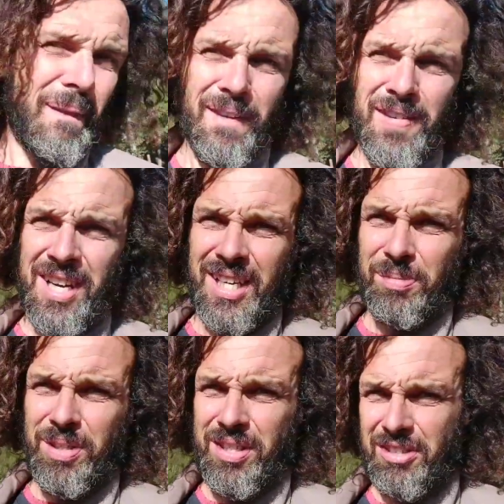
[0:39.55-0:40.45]

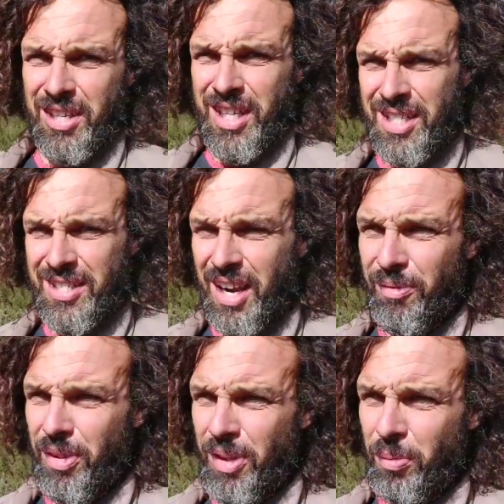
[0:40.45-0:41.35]
eucalyptus trees,
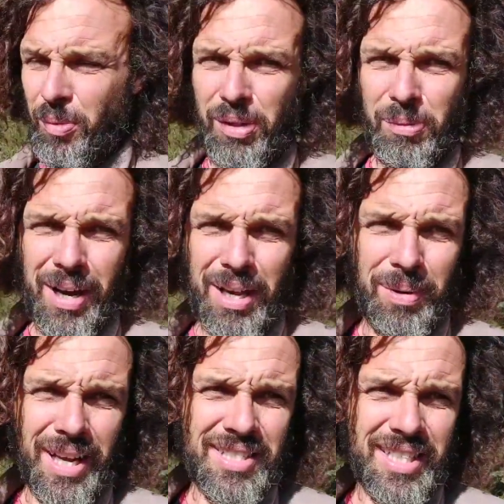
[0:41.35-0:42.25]
cover them with black
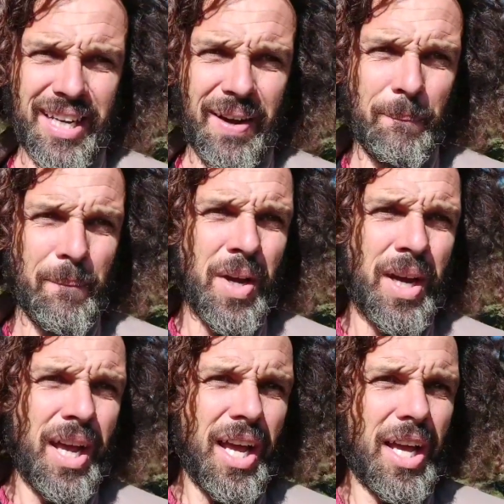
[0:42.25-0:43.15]
plastic
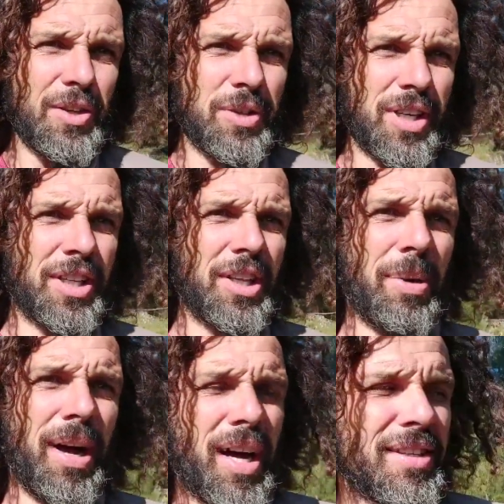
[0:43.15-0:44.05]
as we've done in the
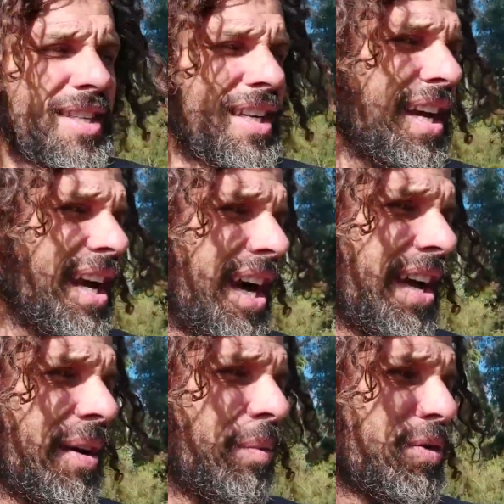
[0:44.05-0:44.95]
past,
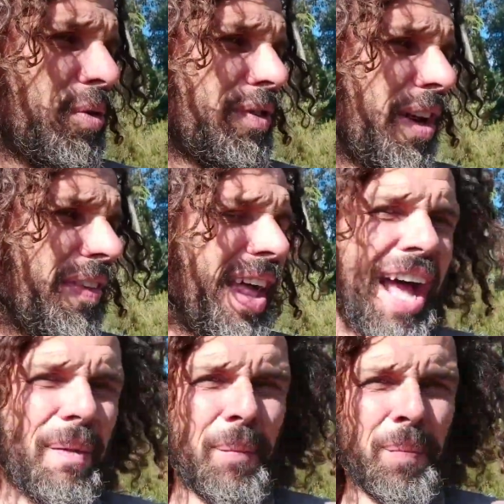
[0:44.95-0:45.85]
and then once we've done that,